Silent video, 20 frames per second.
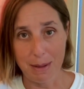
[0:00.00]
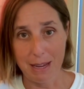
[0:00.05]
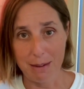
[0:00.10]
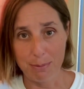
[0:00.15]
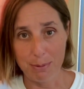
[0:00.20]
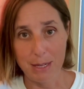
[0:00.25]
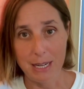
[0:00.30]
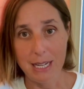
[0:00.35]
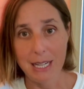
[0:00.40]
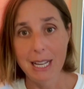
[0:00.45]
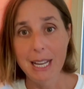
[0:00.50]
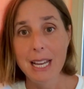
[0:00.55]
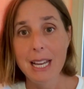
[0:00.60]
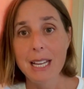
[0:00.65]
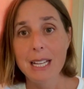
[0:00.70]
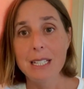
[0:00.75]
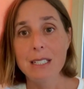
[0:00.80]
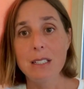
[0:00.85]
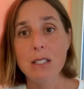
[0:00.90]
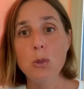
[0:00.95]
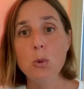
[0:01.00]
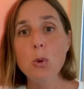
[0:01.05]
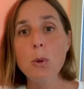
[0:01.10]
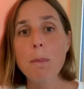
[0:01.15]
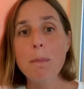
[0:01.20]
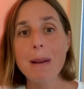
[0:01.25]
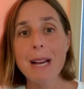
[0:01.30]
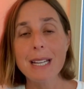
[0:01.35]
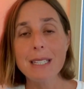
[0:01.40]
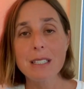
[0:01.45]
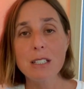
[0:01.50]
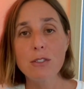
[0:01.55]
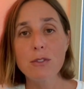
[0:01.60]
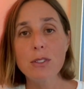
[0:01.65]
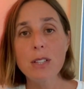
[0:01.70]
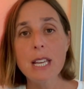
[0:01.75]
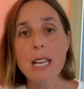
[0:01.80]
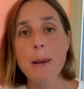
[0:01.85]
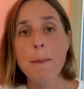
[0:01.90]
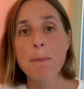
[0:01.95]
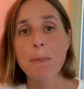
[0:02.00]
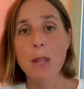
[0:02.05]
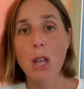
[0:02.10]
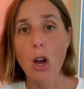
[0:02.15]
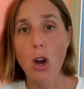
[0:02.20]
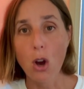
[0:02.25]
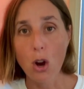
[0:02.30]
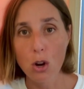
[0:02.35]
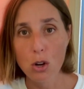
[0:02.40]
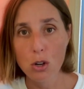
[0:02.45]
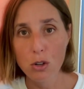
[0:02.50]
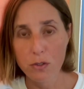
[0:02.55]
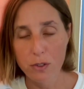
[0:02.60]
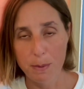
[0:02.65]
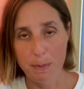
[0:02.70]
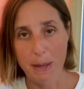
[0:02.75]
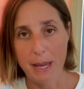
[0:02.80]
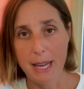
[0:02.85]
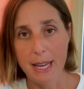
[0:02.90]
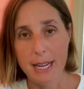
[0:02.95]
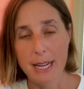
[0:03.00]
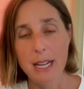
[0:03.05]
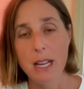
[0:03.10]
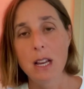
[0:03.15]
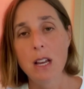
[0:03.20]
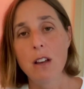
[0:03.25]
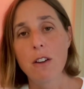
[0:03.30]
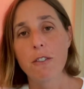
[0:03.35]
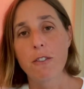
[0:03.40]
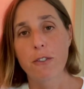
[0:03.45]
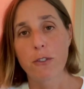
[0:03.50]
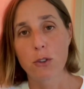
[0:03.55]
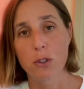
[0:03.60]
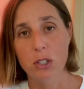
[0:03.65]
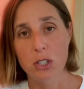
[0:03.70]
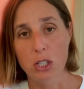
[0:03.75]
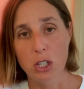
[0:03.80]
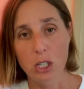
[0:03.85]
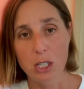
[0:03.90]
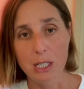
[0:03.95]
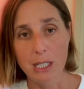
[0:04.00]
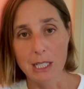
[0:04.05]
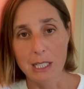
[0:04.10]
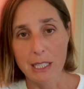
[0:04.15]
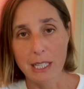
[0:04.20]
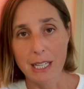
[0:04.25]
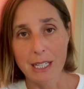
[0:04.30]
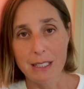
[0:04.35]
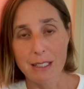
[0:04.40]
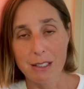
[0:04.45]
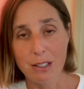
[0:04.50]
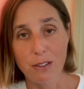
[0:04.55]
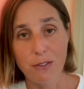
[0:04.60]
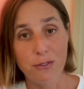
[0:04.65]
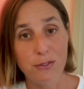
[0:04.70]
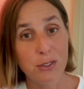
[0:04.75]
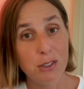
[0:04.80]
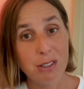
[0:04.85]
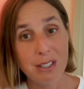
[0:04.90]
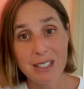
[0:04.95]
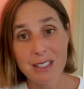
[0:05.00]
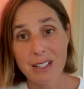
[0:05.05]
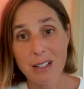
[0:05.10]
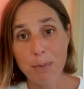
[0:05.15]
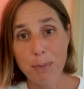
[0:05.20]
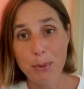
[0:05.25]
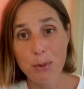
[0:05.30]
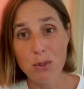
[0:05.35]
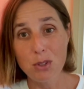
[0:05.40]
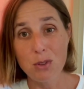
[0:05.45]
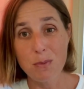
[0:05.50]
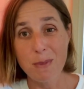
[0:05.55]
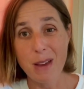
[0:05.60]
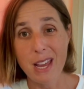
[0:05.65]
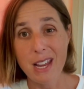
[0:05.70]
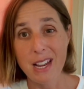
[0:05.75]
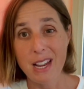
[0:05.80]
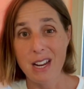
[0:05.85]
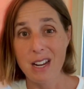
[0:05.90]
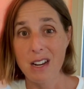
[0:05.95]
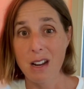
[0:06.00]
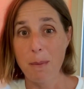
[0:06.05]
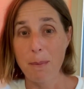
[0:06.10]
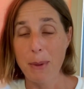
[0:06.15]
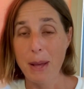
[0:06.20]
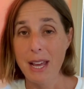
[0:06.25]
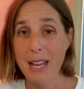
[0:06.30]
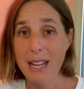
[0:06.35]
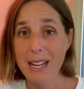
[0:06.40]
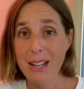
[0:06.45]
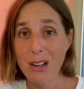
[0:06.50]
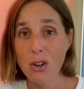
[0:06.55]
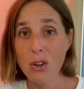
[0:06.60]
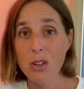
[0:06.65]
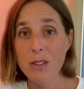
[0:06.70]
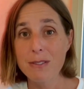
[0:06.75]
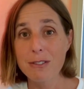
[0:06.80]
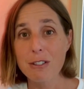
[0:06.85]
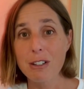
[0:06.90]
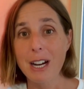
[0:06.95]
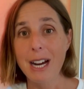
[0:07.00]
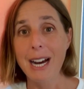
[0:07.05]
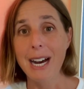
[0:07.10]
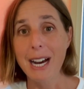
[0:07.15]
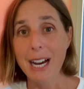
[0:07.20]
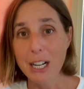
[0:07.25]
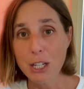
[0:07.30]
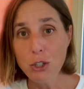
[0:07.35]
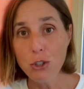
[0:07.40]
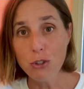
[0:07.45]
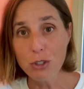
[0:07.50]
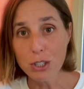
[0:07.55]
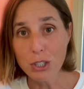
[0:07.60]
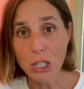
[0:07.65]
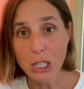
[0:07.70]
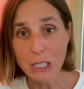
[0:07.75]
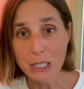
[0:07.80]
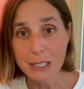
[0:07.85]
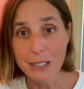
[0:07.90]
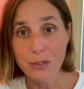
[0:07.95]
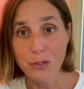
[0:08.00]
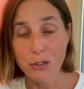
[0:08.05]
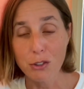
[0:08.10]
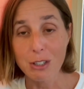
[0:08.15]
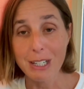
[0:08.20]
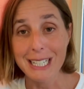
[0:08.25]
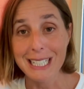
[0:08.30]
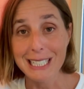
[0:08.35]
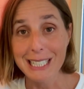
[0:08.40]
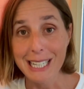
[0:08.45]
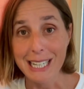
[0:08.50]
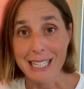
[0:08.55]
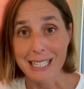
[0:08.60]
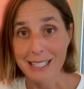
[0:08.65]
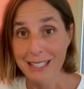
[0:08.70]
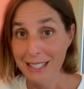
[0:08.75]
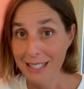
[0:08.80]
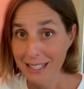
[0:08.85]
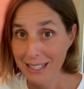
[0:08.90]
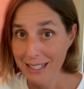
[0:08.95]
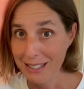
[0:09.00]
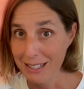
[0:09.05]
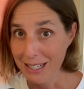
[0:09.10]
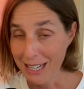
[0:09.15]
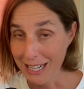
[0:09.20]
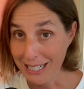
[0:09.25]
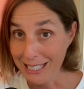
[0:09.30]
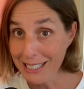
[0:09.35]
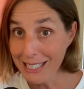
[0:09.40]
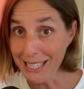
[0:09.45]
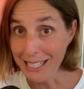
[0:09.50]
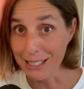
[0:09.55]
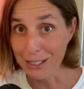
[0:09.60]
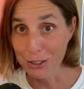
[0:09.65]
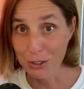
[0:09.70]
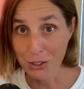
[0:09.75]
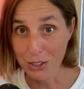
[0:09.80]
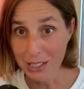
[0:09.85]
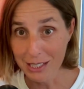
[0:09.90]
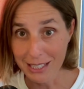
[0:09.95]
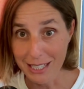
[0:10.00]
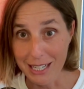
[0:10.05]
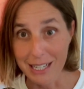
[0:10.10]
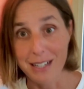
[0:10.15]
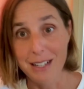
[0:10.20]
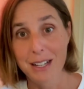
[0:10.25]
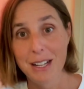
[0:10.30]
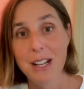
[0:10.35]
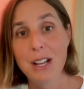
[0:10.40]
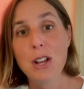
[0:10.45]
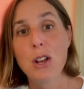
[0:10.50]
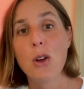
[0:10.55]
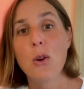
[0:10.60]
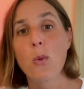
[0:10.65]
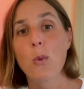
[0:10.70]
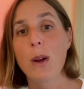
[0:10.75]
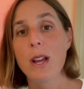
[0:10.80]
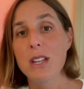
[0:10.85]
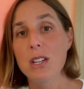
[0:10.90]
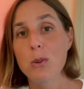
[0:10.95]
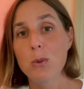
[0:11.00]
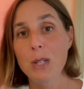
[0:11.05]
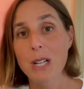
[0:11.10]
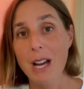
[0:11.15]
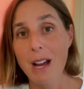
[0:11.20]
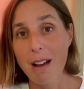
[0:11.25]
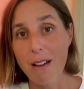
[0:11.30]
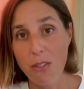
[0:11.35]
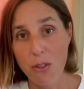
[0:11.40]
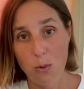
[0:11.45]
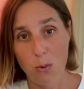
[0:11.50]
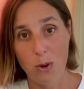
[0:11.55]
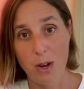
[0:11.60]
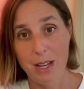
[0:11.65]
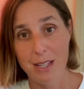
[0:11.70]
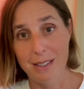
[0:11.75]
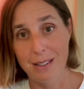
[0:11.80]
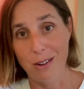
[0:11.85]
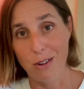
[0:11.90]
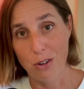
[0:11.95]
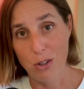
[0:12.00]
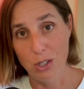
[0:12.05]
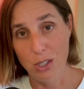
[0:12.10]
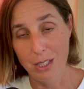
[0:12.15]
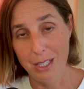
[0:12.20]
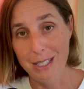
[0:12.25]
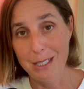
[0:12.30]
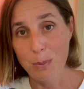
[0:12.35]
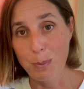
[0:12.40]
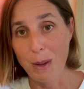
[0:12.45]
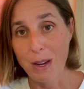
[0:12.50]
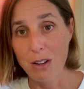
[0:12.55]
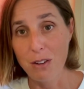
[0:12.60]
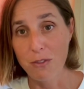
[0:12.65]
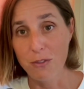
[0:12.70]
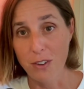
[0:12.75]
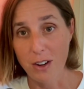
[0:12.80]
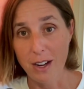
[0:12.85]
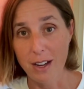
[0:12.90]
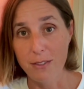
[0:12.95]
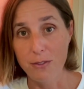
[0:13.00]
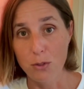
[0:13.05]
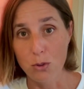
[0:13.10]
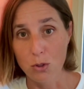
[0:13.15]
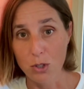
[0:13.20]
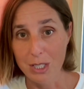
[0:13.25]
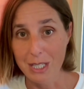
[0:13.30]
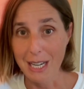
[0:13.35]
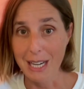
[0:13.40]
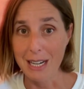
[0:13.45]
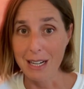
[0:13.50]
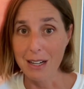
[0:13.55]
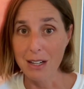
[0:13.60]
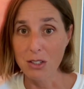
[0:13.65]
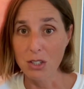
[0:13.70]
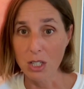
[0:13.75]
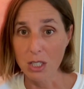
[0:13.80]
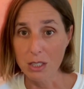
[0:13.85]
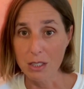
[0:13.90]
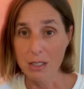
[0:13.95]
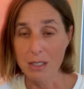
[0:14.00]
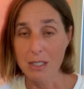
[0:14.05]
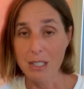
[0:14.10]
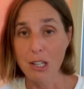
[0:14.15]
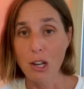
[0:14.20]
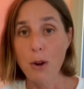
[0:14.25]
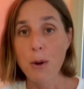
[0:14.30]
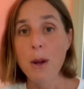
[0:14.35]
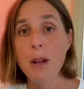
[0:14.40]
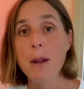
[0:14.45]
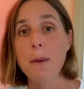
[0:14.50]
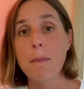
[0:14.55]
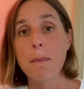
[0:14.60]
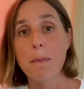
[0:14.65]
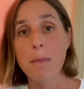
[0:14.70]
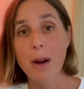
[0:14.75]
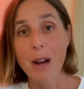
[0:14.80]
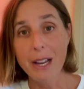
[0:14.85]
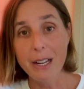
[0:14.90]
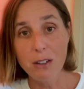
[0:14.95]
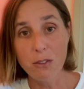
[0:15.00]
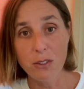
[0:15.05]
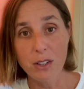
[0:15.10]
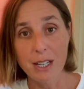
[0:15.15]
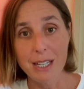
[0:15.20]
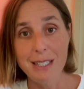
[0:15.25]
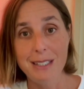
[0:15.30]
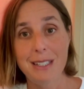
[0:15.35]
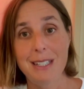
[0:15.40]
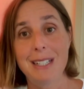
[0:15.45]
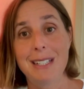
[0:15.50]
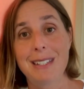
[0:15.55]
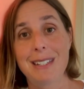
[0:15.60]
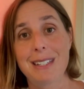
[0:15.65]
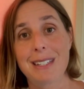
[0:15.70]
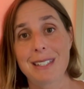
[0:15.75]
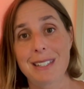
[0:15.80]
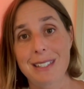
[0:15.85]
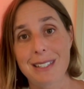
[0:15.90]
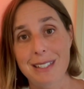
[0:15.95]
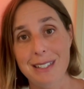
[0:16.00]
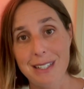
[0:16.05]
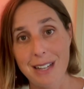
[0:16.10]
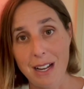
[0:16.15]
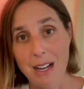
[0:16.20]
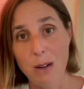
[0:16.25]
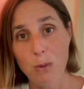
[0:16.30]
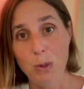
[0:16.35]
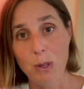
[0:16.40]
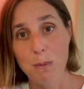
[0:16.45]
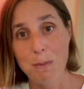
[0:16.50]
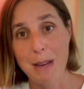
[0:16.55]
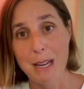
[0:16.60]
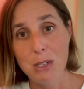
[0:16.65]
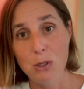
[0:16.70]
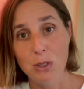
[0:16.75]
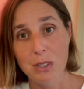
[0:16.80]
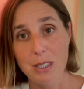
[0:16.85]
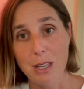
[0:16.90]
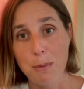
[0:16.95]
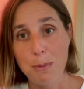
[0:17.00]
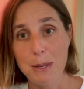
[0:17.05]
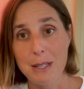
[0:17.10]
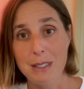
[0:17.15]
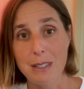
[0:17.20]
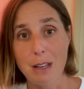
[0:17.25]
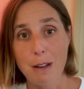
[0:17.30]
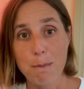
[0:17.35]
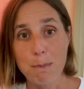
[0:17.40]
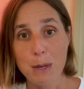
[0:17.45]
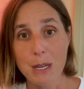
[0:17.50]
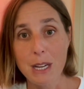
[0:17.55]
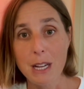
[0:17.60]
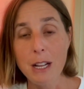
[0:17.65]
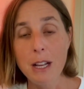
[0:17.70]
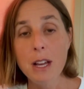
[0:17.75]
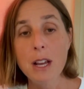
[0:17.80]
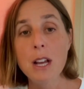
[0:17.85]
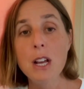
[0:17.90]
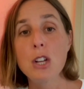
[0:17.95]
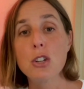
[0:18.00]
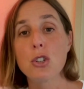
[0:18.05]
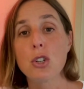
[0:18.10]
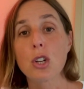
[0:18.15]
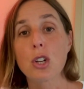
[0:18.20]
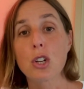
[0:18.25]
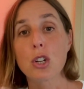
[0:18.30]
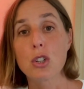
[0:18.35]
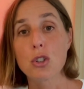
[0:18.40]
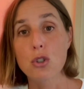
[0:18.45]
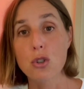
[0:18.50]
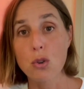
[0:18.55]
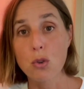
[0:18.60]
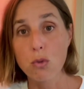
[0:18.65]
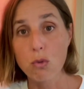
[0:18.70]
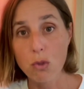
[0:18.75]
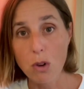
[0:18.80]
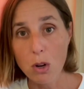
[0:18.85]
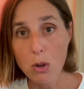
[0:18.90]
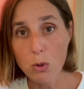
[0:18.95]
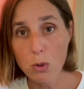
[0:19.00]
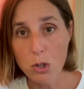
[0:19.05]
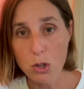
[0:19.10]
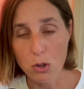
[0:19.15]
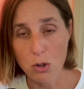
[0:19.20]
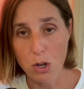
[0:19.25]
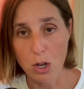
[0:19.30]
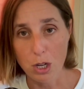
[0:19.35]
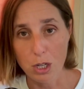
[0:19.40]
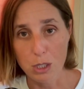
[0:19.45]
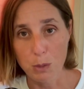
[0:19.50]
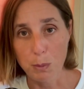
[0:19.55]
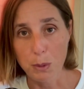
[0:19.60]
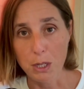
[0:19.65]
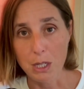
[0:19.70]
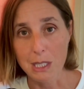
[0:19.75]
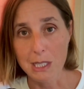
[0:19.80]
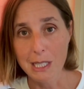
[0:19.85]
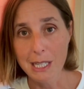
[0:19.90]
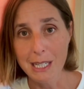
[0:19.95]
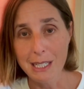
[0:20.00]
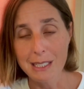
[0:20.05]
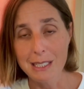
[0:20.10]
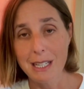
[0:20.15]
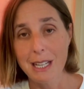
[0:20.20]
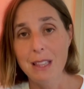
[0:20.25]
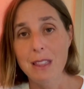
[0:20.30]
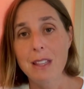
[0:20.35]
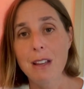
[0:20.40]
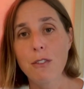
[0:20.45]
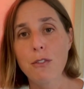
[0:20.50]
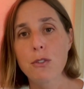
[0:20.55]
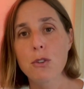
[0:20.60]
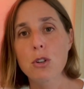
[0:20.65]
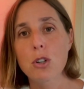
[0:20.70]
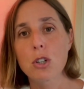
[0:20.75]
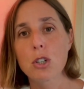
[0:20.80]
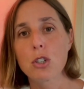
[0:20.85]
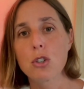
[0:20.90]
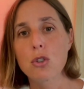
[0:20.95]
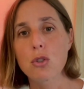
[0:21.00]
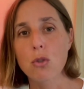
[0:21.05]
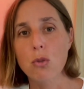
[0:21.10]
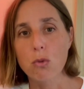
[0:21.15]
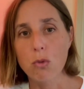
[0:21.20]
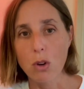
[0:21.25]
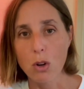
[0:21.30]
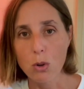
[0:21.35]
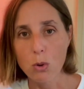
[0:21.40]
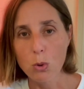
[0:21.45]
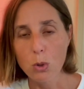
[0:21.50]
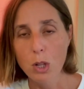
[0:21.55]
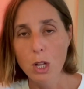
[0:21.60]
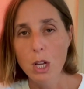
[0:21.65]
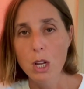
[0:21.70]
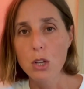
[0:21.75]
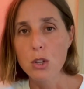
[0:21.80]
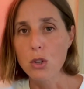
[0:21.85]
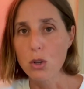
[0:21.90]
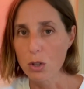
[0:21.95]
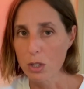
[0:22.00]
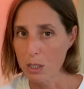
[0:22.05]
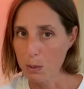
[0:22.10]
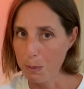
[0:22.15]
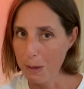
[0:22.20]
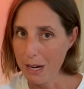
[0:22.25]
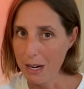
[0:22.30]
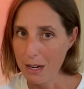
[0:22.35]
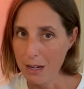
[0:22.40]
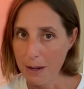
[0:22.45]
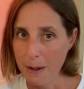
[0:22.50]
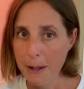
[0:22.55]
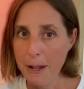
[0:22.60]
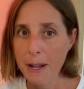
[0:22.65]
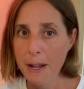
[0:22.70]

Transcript: happening is you will massively overpay for certain clicks. So for example, you may end up paying over one hundred dollars for a click, a click, not a lead, where you would otherwise only spend five or ten dollars. So my advice is to start with manual C P C bidding to control your cost per clicks and therefore control your spend.